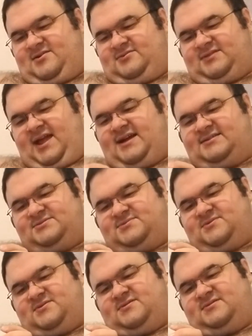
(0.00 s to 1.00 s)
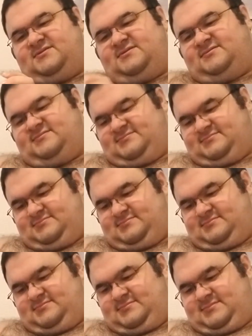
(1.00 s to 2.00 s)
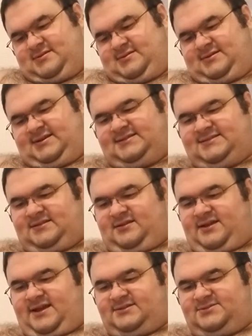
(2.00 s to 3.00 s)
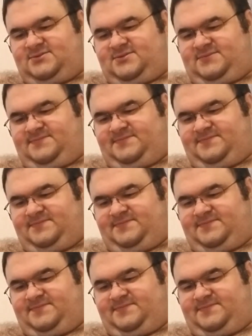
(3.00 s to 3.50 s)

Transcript: all natural, or is it all natural?